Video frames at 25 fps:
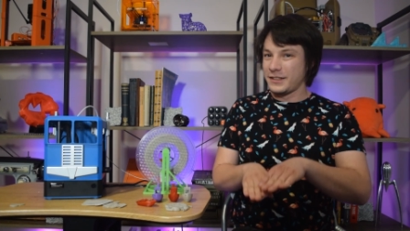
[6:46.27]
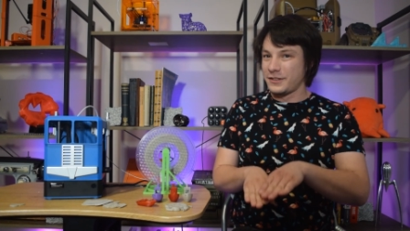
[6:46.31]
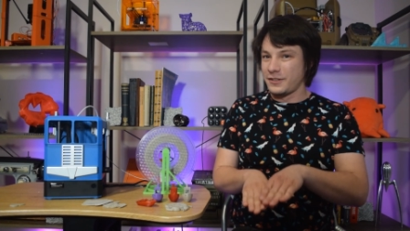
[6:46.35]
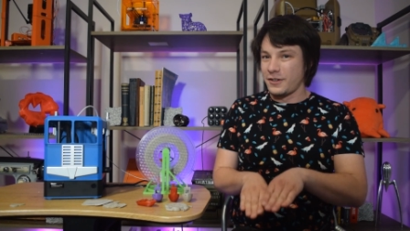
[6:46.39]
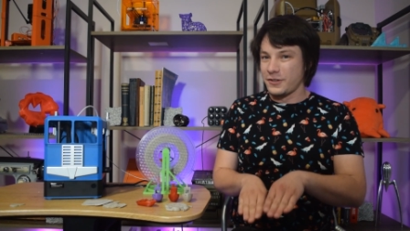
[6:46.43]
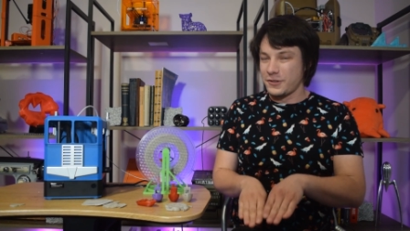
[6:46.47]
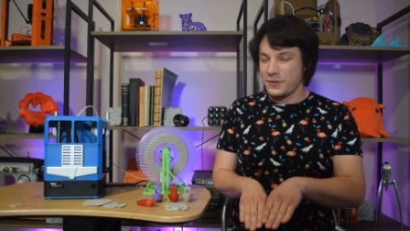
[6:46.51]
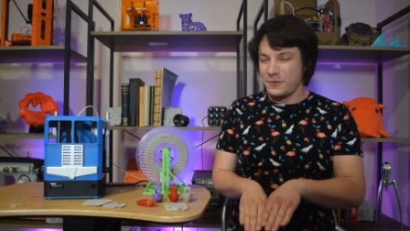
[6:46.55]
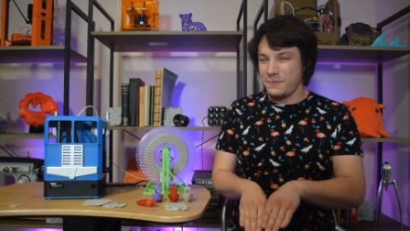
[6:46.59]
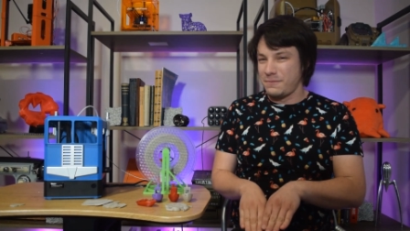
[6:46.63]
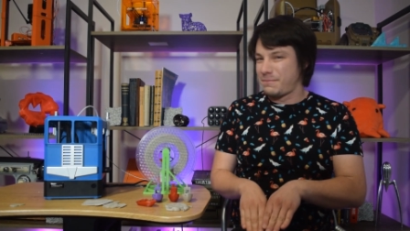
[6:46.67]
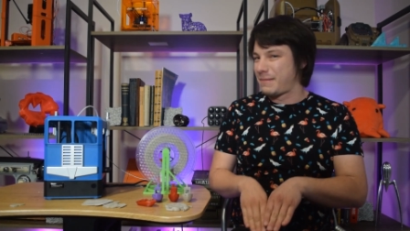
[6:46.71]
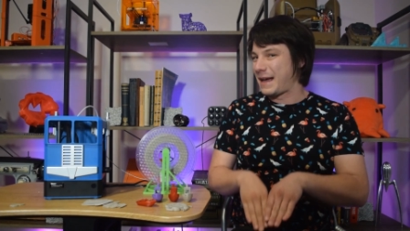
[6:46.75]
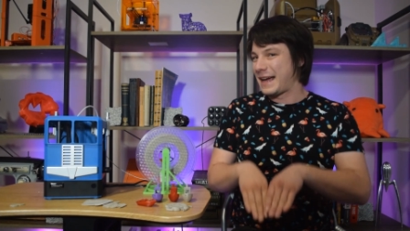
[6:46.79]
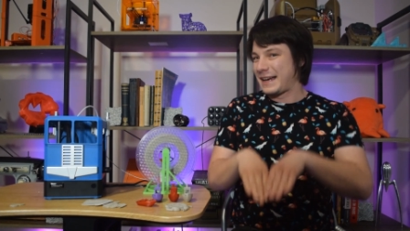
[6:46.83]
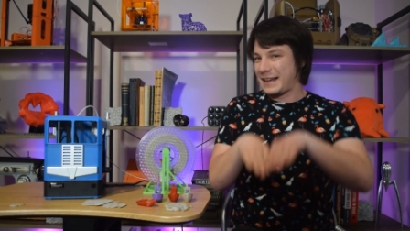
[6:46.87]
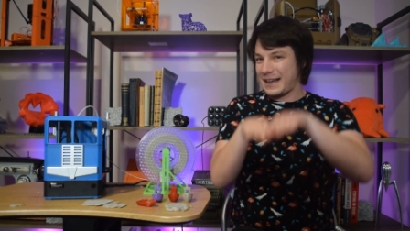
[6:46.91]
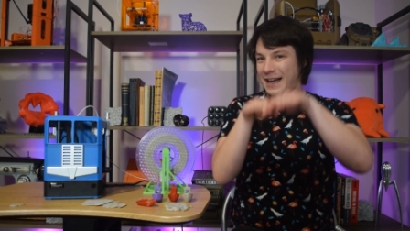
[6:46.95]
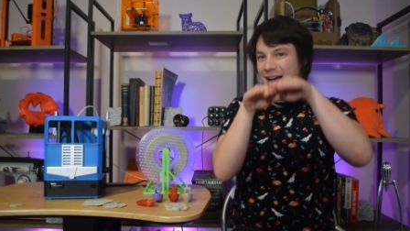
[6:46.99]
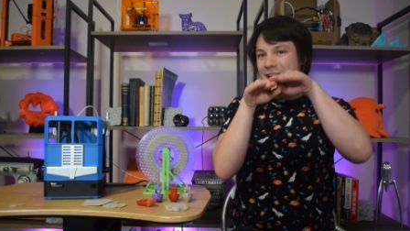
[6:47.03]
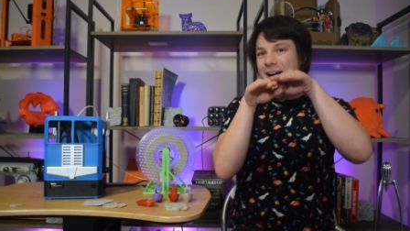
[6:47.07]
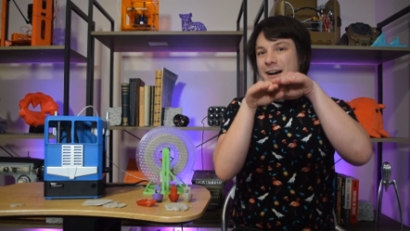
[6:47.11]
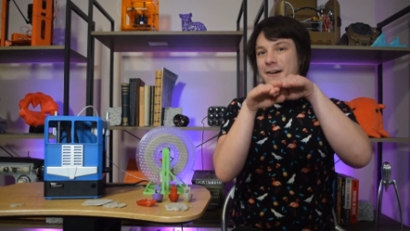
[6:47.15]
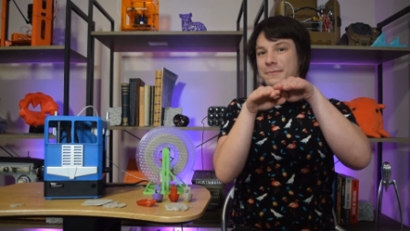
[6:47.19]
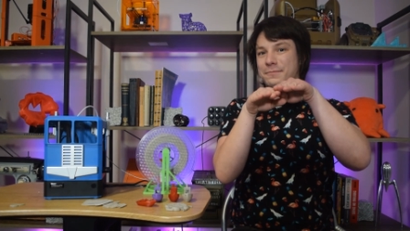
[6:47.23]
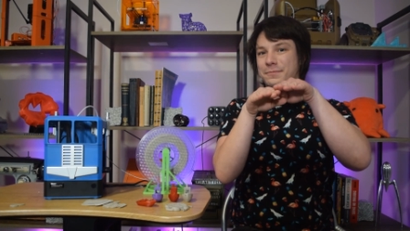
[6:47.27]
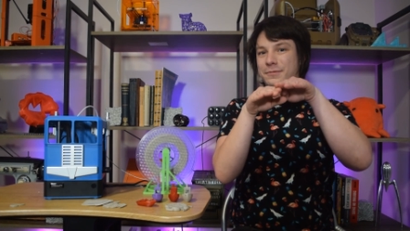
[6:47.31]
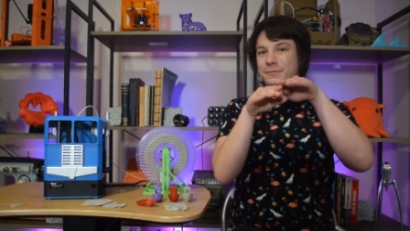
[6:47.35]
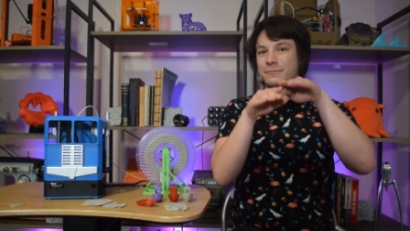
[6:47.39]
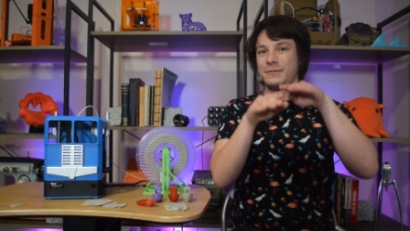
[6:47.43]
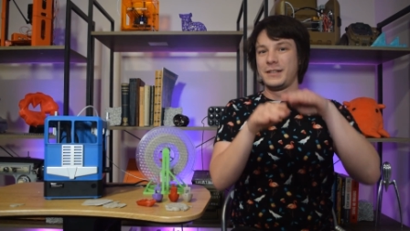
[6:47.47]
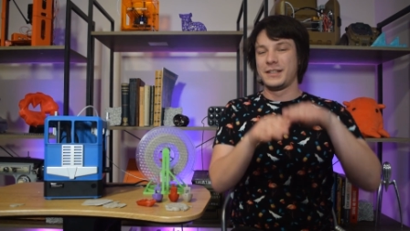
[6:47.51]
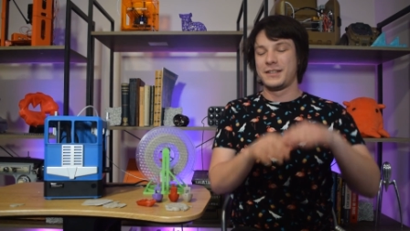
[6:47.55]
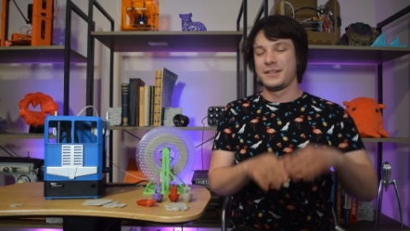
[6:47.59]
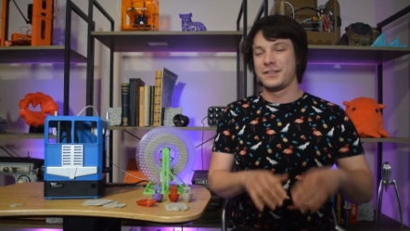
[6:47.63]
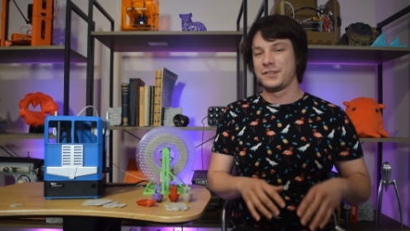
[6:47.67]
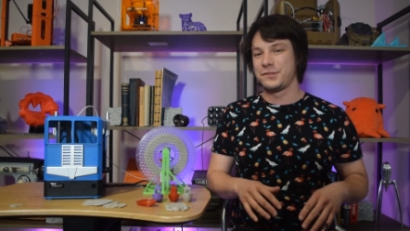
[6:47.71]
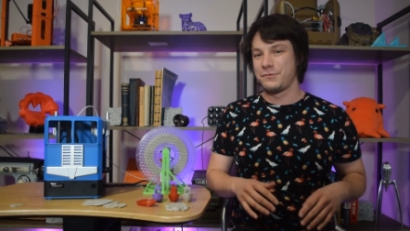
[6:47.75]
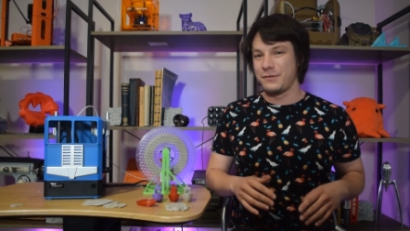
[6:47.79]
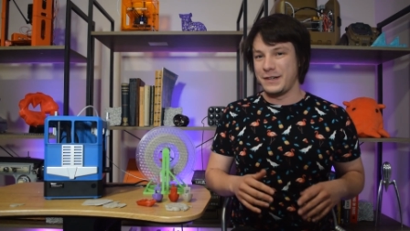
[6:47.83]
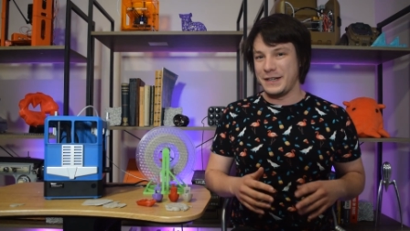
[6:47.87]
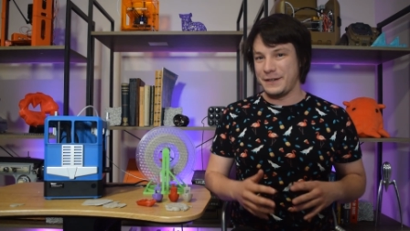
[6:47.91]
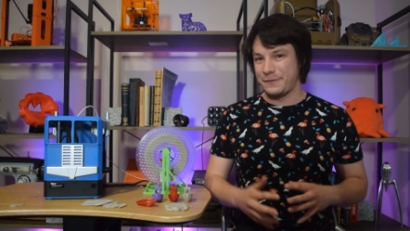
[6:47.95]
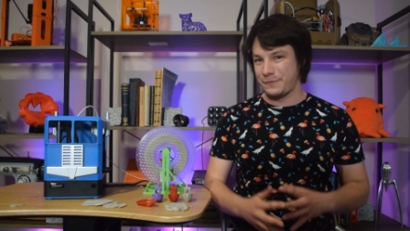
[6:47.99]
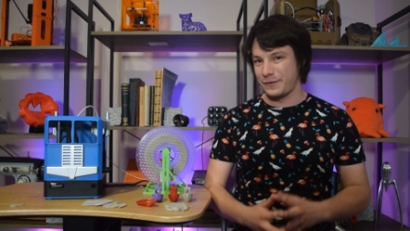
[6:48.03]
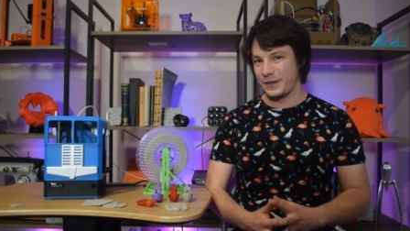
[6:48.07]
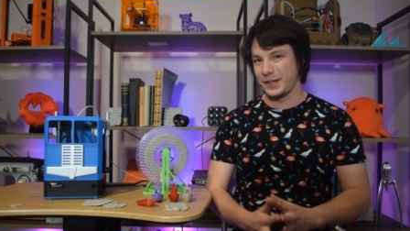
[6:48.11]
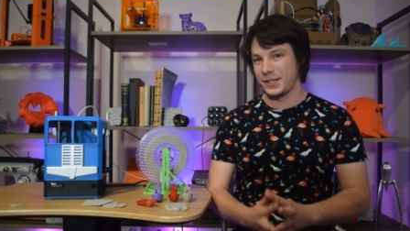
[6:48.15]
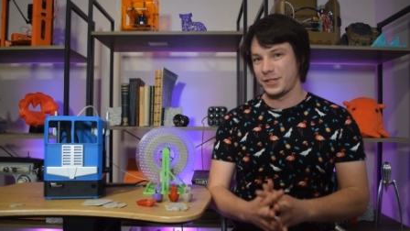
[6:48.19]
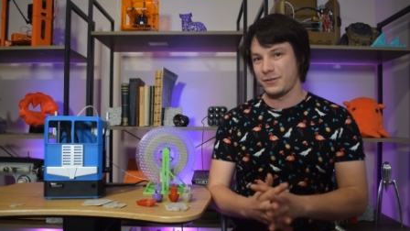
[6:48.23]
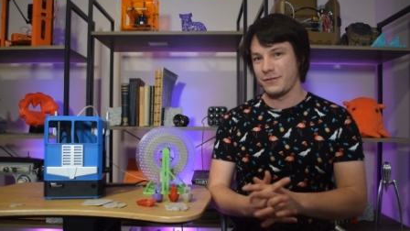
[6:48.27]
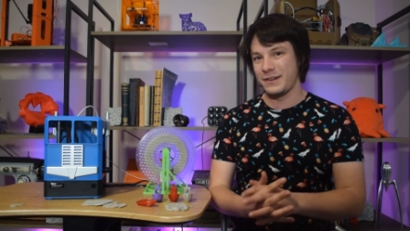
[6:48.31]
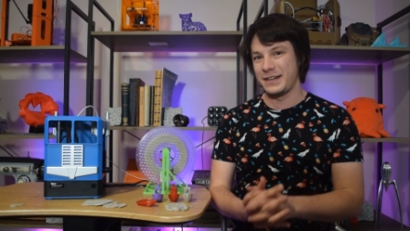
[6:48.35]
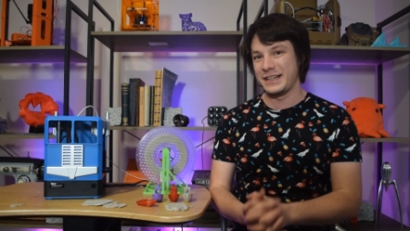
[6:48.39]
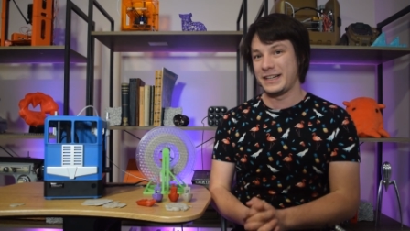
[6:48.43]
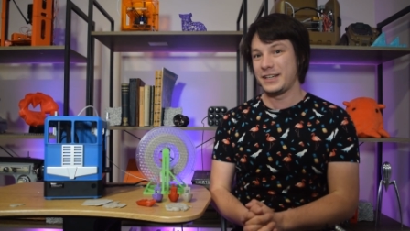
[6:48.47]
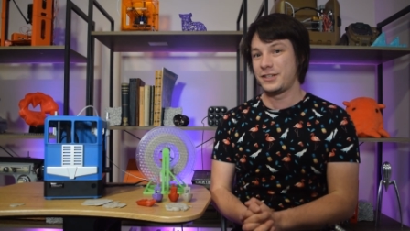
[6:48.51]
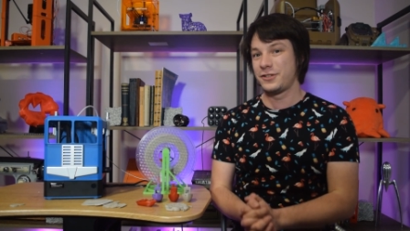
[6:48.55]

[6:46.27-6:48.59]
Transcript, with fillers: the nozzle back up, which is really frustrating.